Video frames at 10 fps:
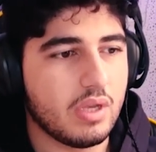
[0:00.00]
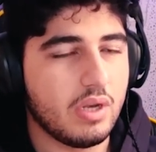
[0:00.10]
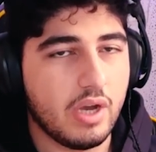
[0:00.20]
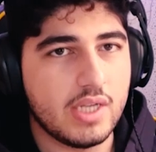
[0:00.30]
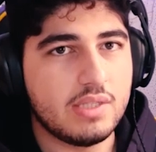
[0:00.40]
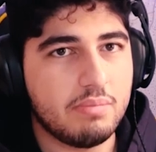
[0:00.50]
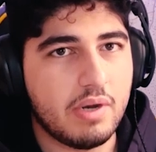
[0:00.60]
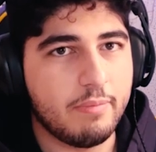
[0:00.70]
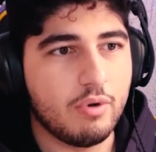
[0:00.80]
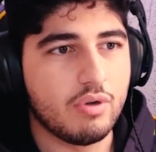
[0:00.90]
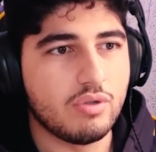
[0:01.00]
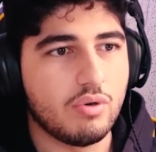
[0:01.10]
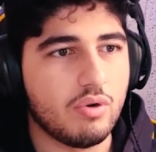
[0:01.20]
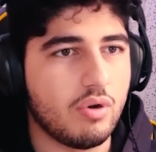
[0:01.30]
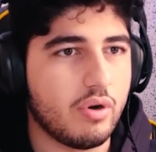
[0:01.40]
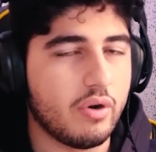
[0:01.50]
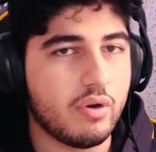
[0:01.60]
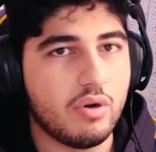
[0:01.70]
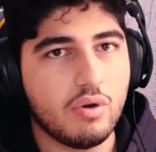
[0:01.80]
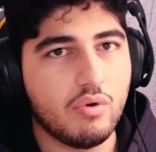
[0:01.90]
nightmare mode
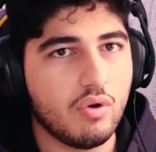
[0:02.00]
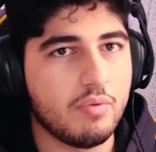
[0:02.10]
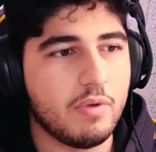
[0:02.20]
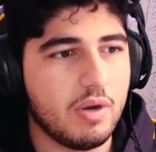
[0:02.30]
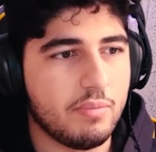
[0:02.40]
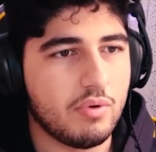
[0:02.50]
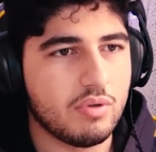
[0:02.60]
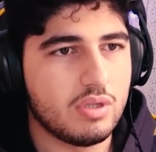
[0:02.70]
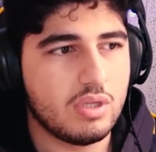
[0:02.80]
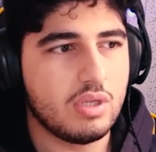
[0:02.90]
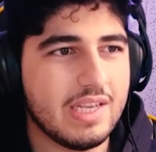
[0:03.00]
or normal mode.